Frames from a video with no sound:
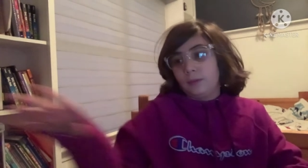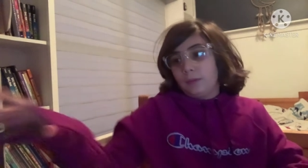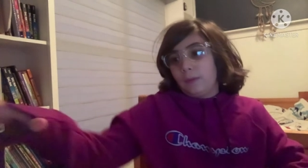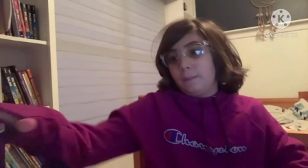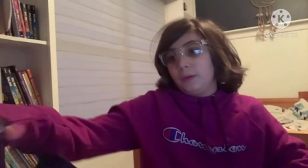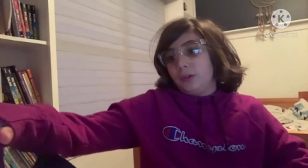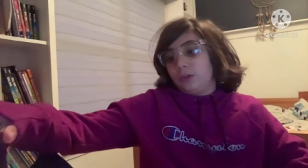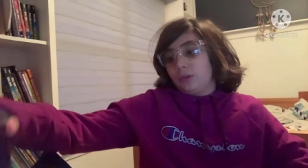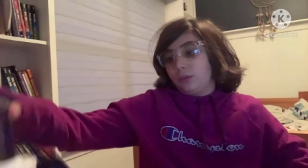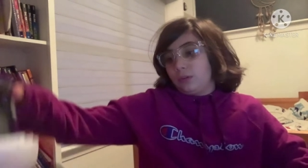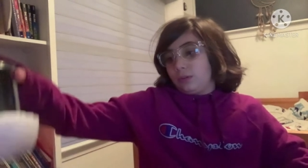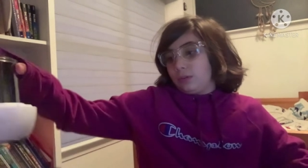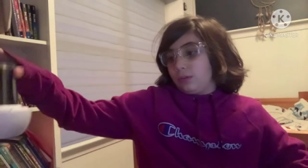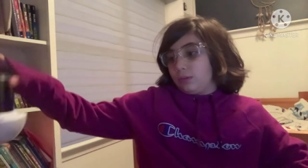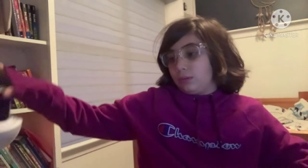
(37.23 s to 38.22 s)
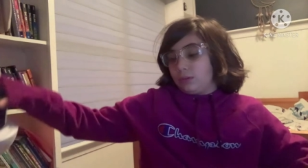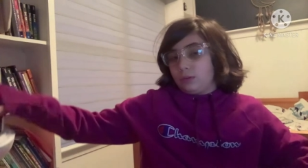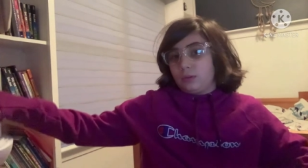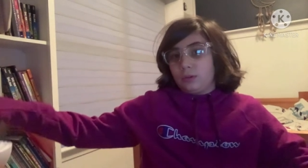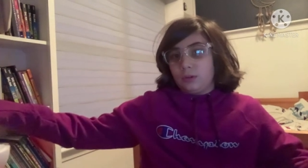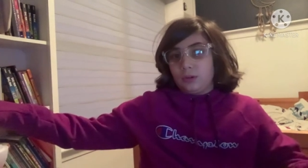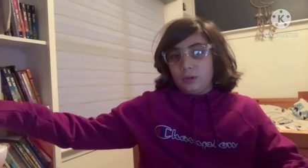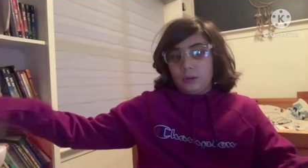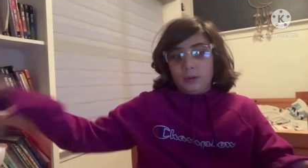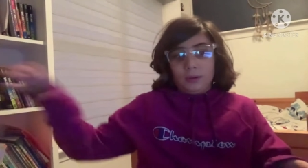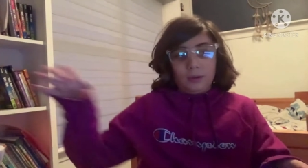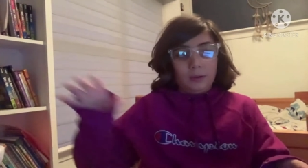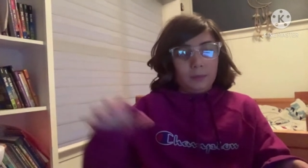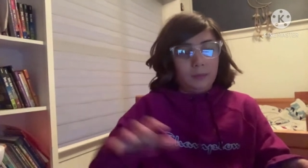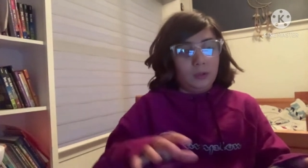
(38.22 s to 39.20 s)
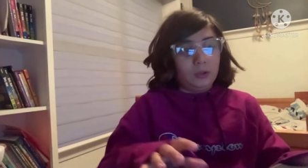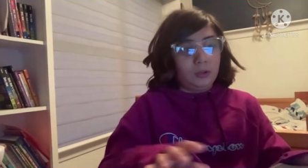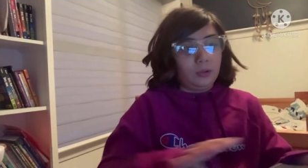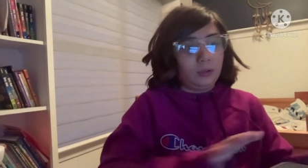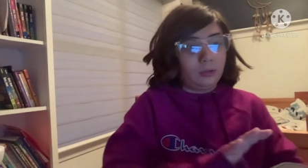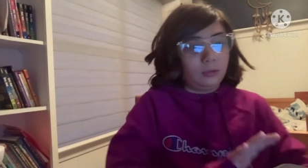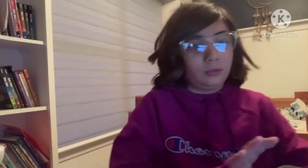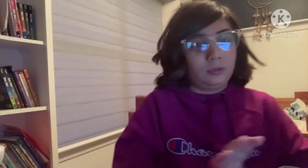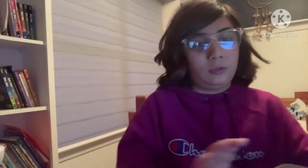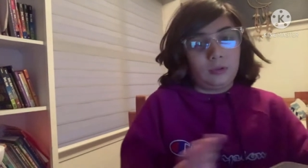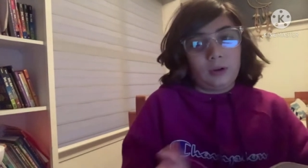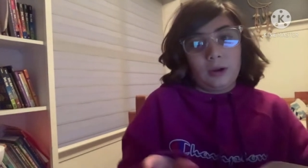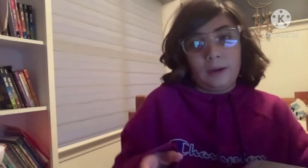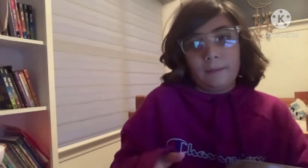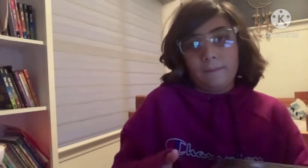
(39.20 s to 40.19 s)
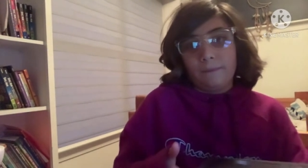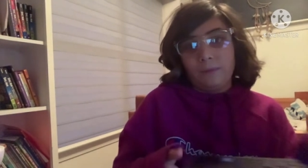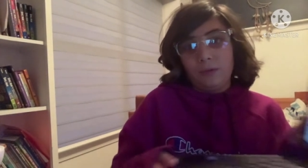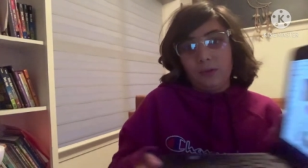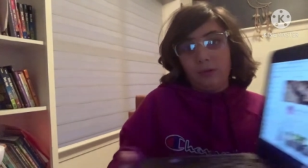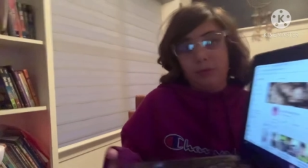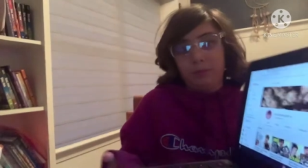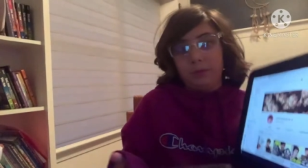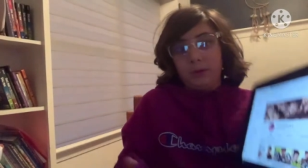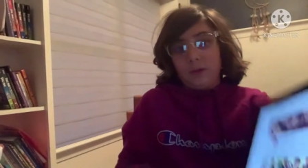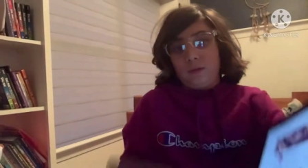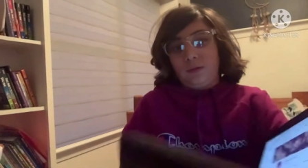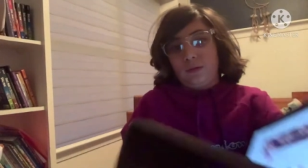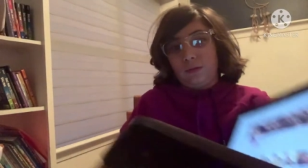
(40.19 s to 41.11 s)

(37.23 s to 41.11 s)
let me just let me just grab this piece.